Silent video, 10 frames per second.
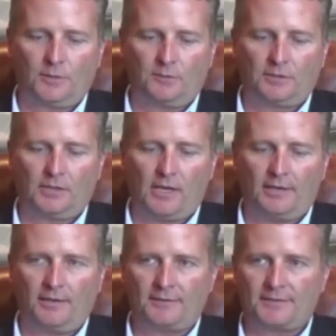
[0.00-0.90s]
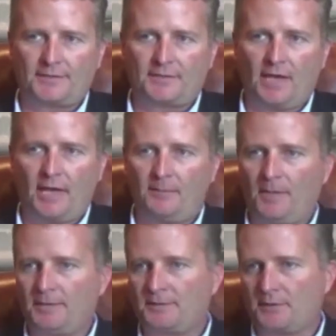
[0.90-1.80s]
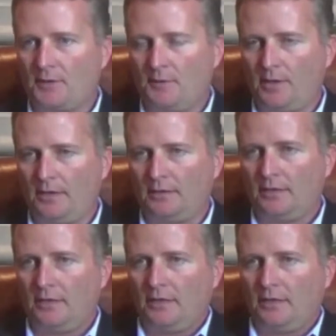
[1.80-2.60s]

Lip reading: we rely on Skype, and so on.